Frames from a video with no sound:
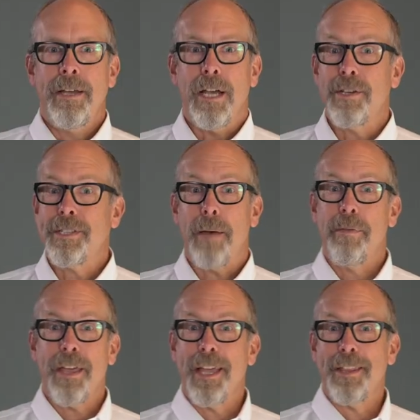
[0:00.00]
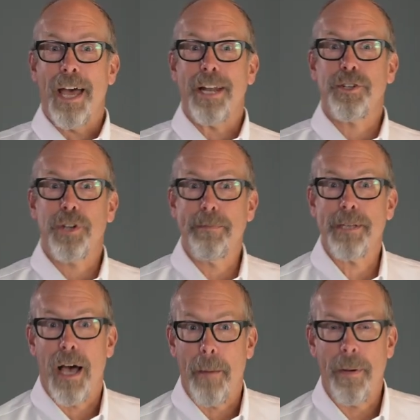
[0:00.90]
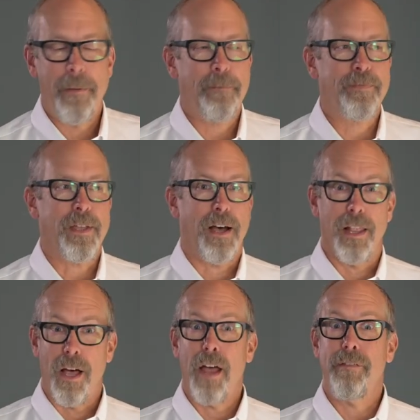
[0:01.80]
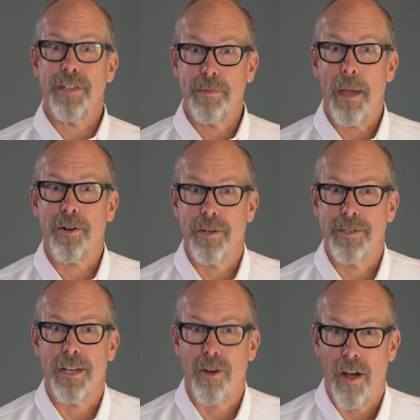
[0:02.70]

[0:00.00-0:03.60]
Here's something that trips up a lot of inspectors and